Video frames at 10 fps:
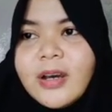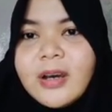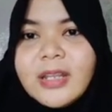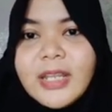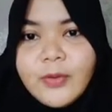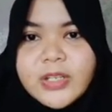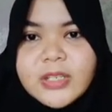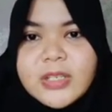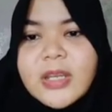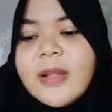language
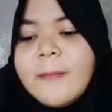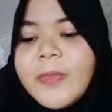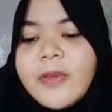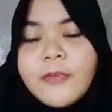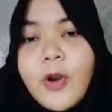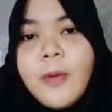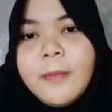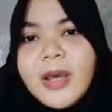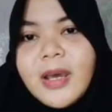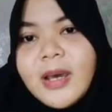from
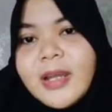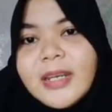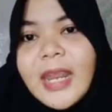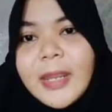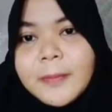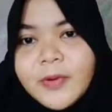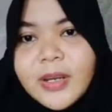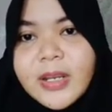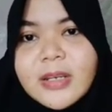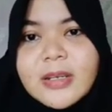an
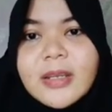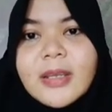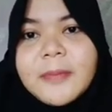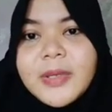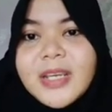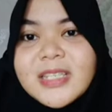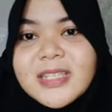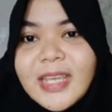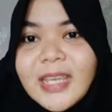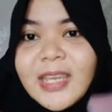apron, because they
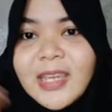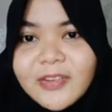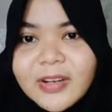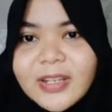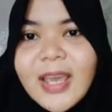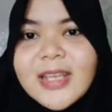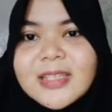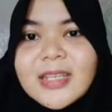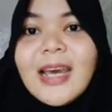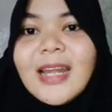hear it as
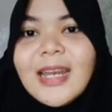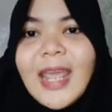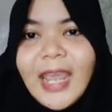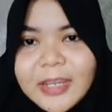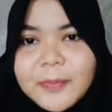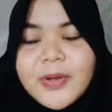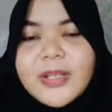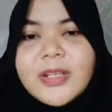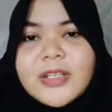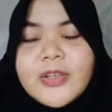an
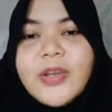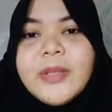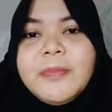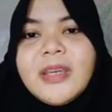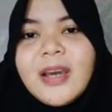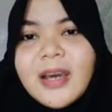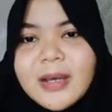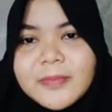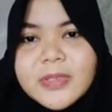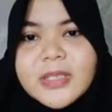apron, so it
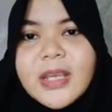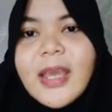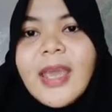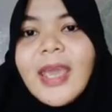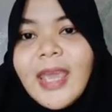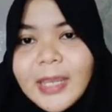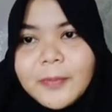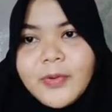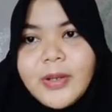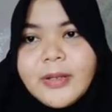becomes
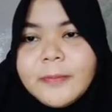apron.